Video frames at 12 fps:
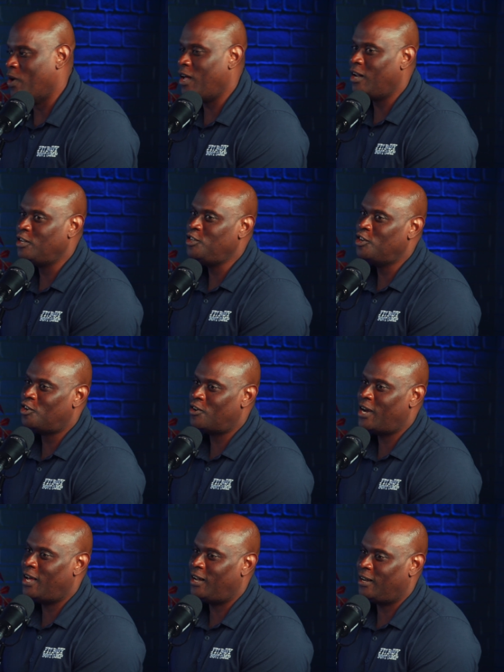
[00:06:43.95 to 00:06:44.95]
well, you're
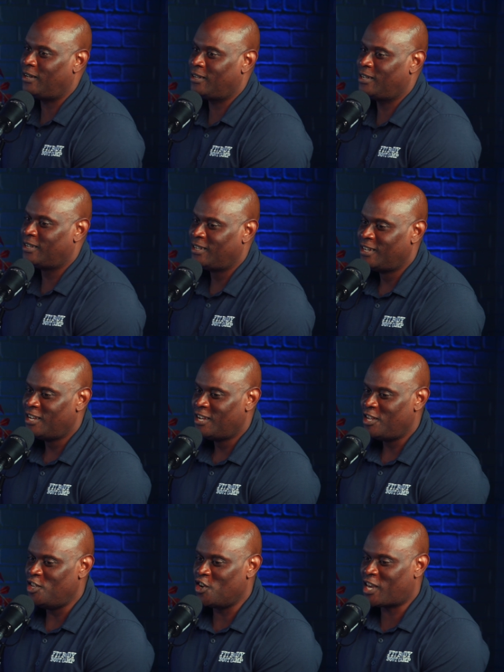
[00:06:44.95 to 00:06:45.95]

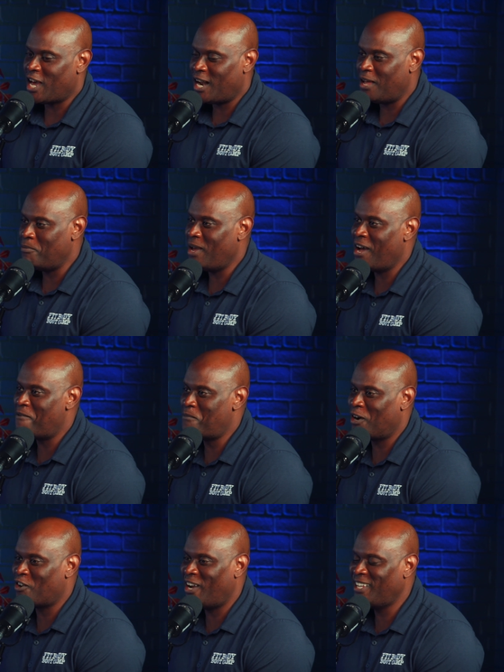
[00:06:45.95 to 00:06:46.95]
you can't let me have
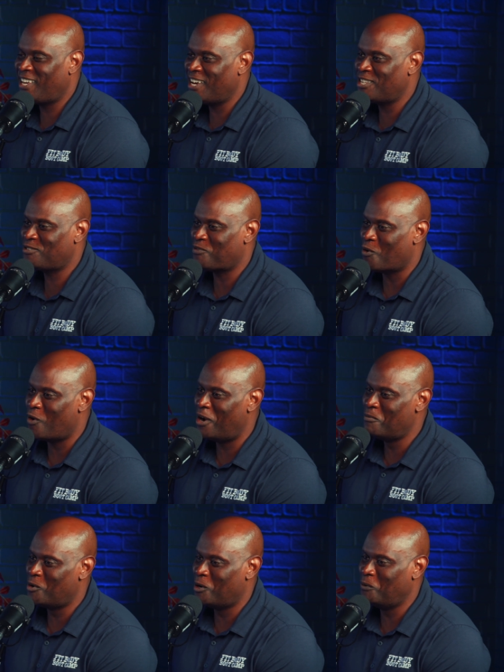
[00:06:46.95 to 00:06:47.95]
my grandkids for
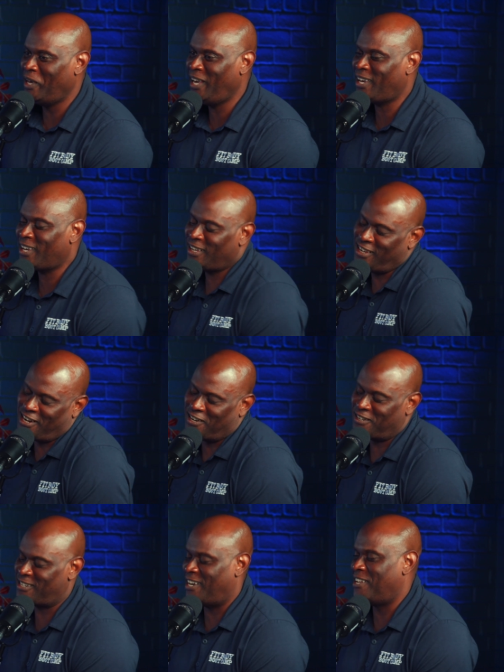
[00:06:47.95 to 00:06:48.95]
one more week, you know,
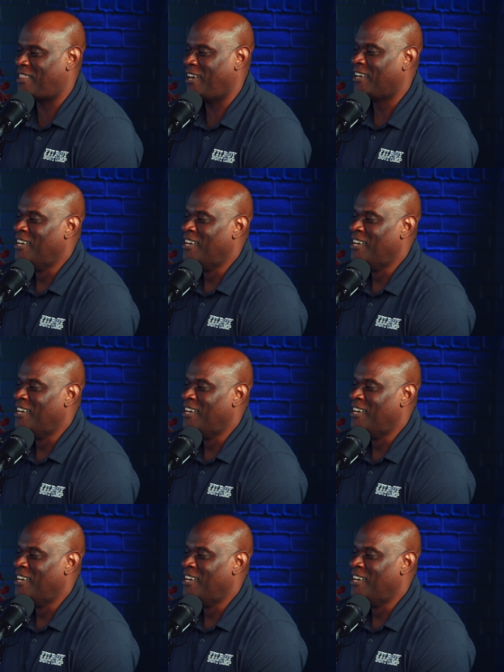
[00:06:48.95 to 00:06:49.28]
kind of thing.